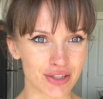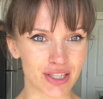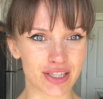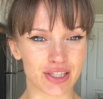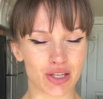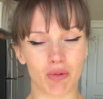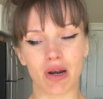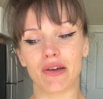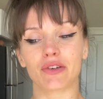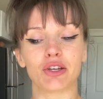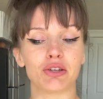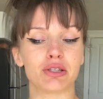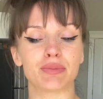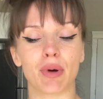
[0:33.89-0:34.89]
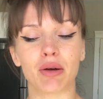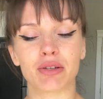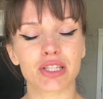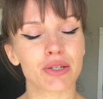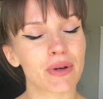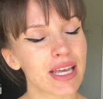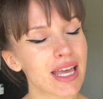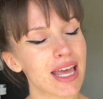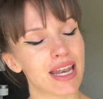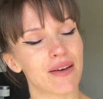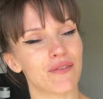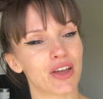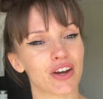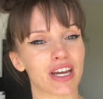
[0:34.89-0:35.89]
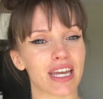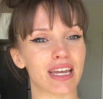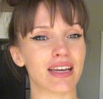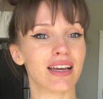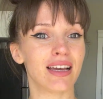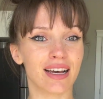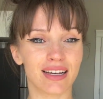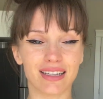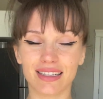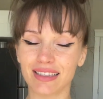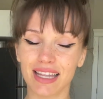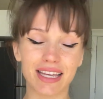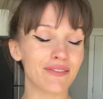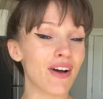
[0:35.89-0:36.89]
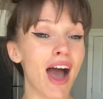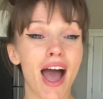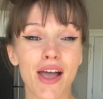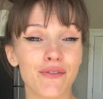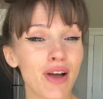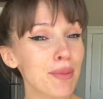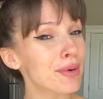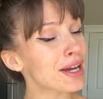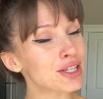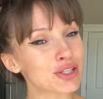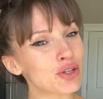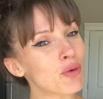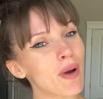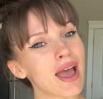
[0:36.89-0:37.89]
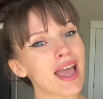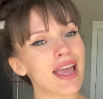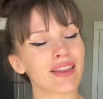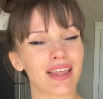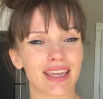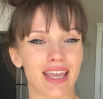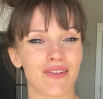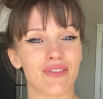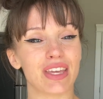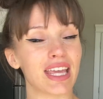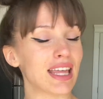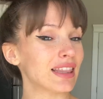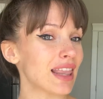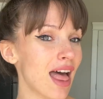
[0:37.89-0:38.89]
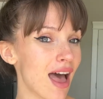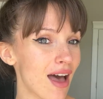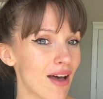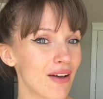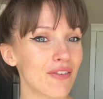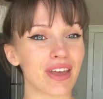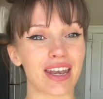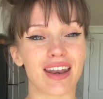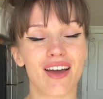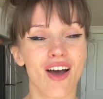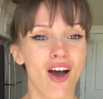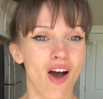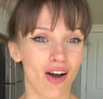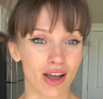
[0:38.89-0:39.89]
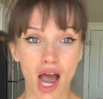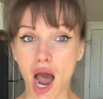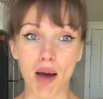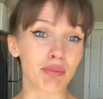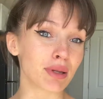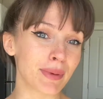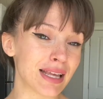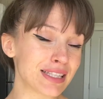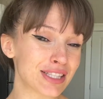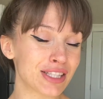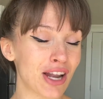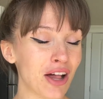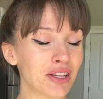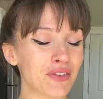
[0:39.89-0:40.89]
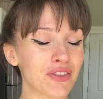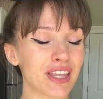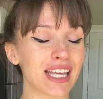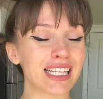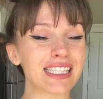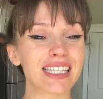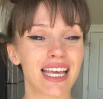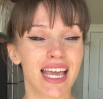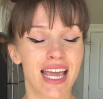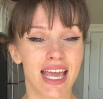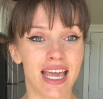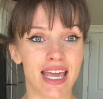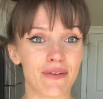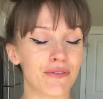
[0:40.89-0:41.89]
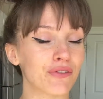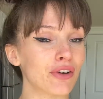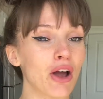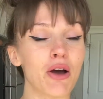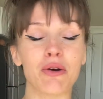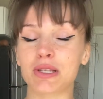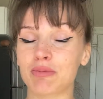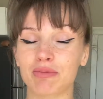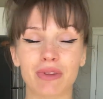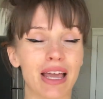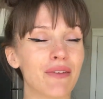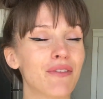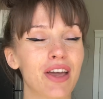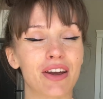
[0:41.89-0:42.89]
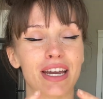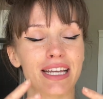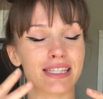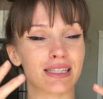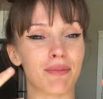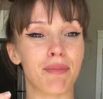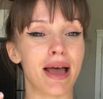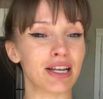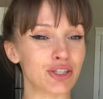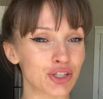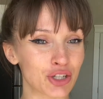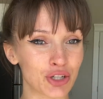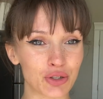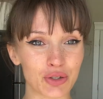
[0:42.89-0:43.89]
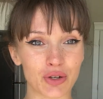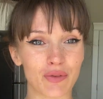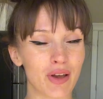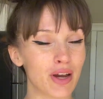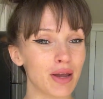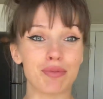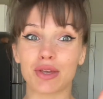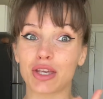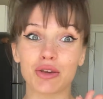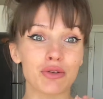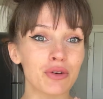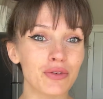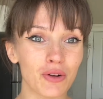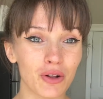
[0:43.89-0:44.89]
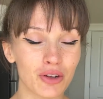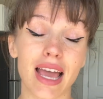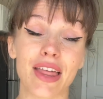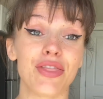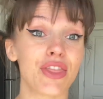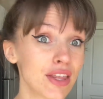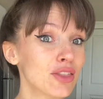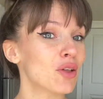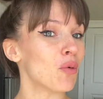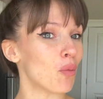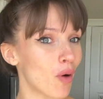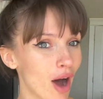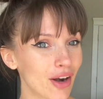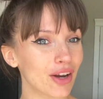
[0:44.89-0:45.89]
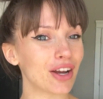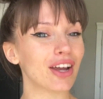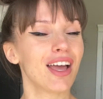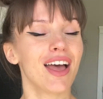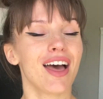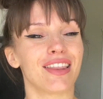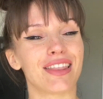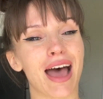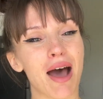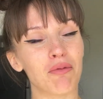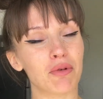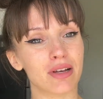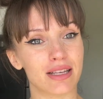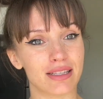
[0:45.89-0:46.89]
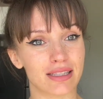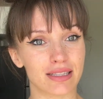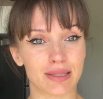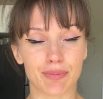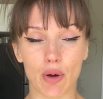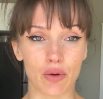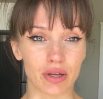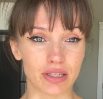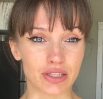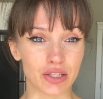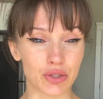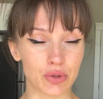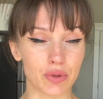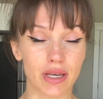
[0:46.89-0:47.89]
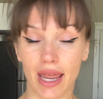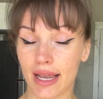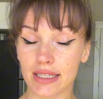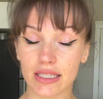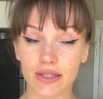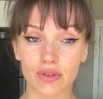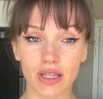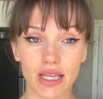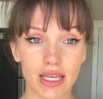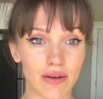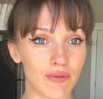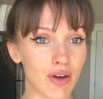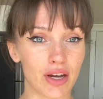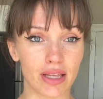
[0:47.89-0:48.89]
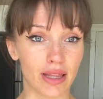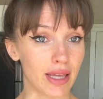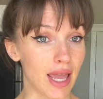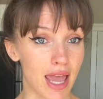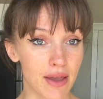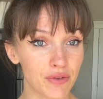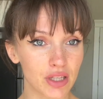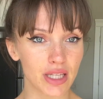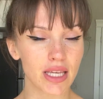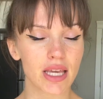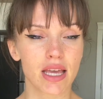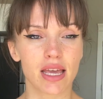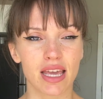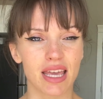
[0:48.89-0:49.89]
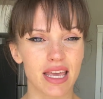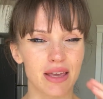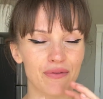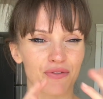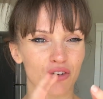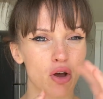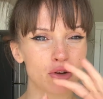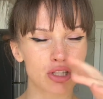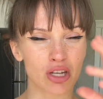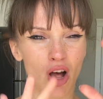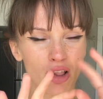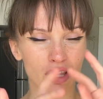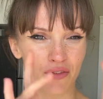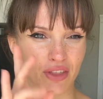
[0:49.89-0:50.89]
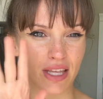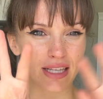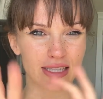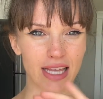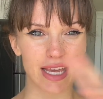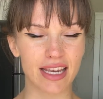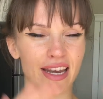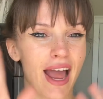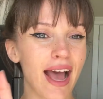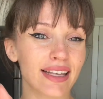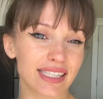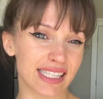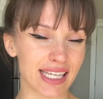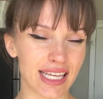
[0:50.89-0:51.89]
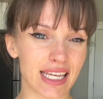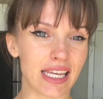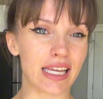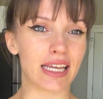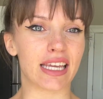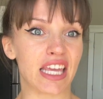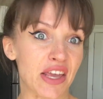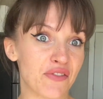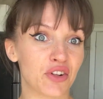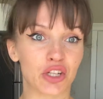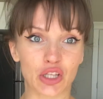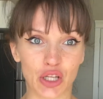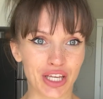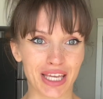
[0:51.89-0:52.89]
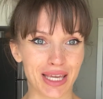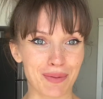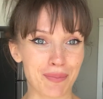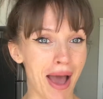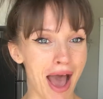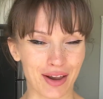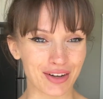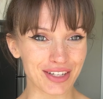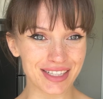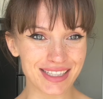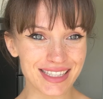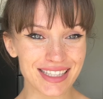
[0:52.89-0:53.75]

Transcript: And so whenever you spoke to it in a very like high vibrational way, like giving it love and compliments and all of this, it froze like very symmetrical, very beautiful. And then the water that was spoken to negatively and very like hatefully, it froze in all of these like nasty, evil looking patterns.